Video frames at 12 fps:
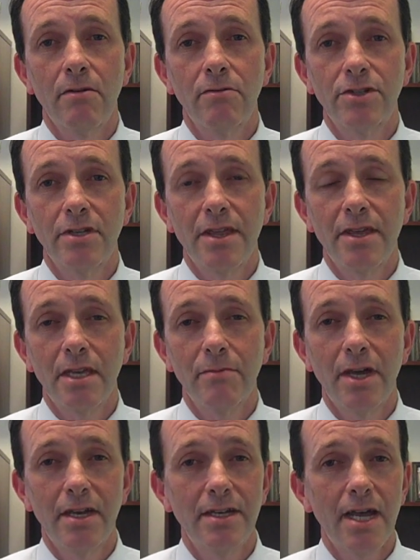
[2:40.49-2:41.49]
I want you to think
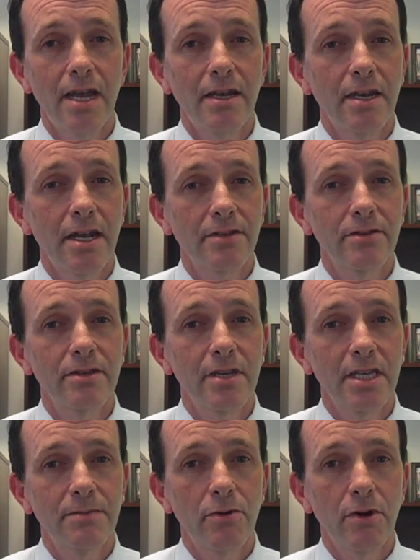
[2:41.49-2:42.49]
about a diet and an
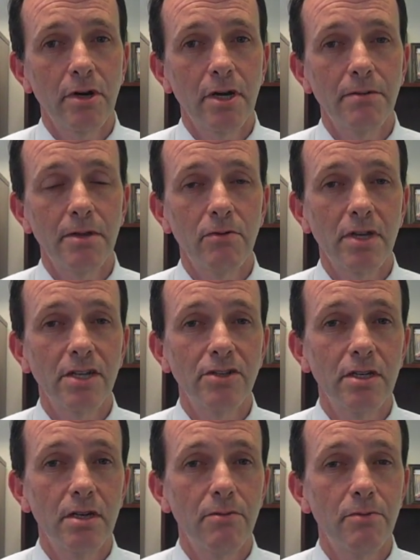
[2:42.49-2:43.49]
exercise program that will
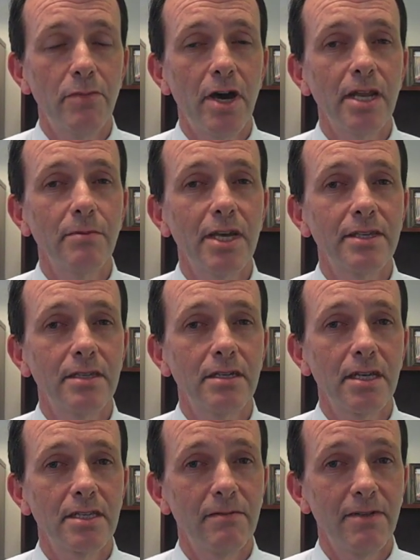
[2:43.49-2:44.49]
get you to have a body mass
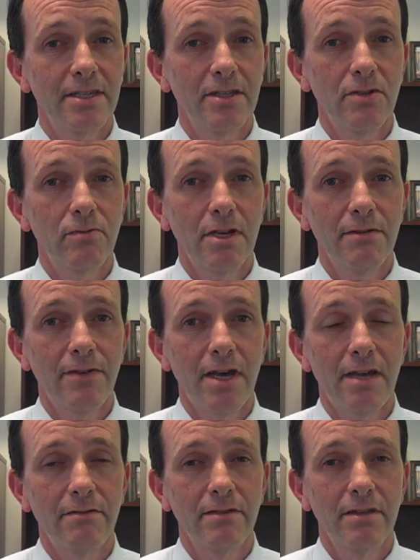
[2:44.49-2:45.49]
index of less than
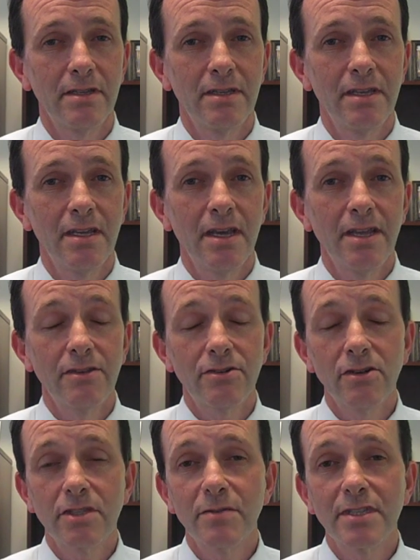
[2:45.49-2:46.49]
25. There's
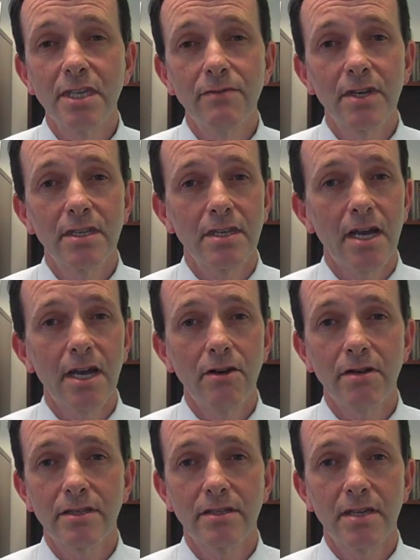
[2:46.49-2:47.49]
no specific diet
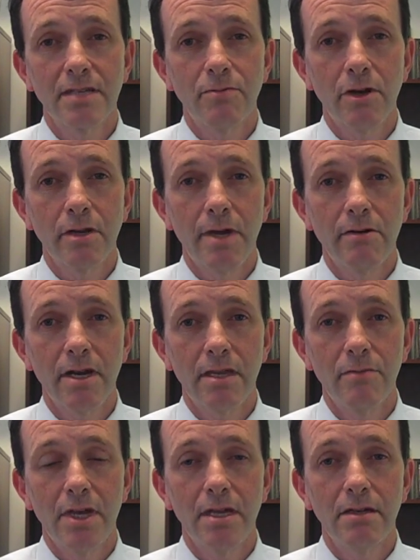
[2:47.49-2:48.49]
or exercise program I
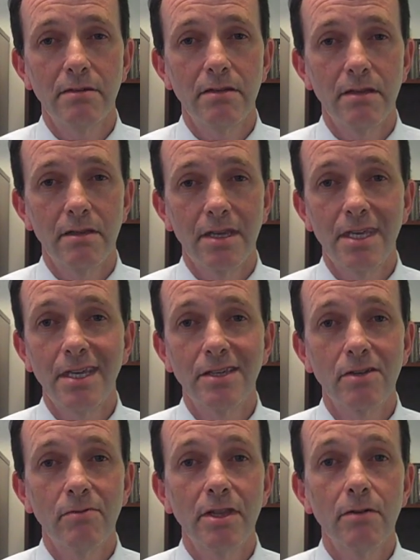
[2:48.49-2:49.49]
recommend. The key
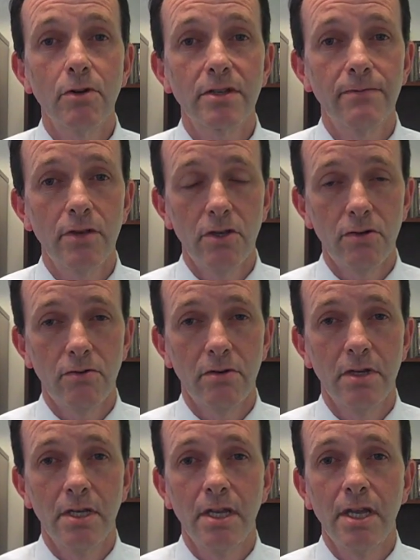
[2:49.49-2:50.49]
is the one that works for
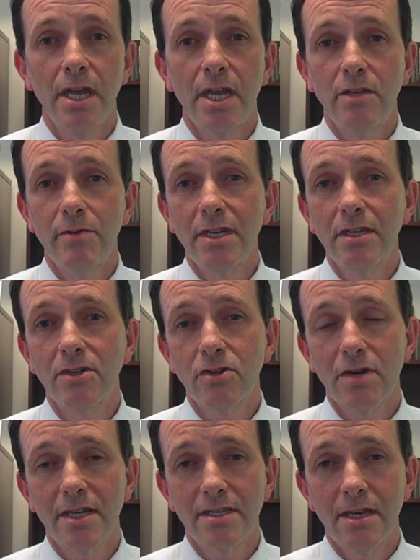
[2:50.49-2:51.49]
you, and you may need to
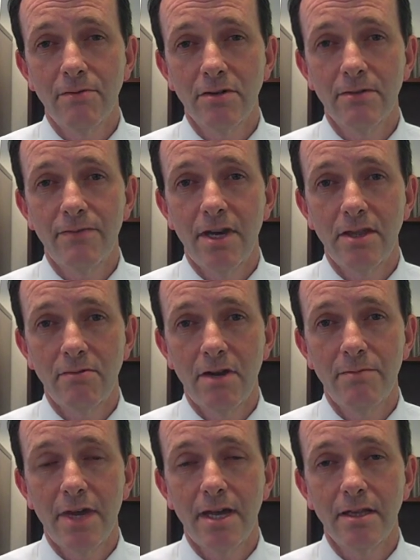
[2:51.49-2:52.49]
try several to find the
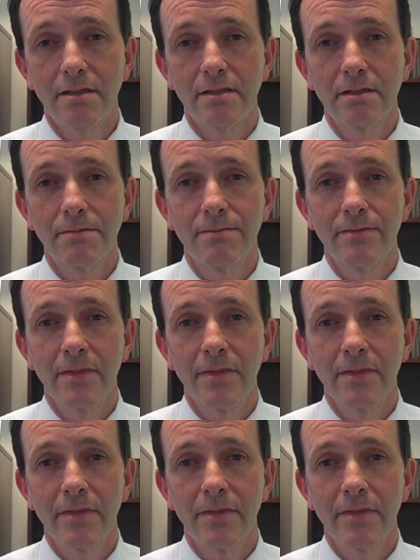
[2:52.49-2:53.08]
right balance.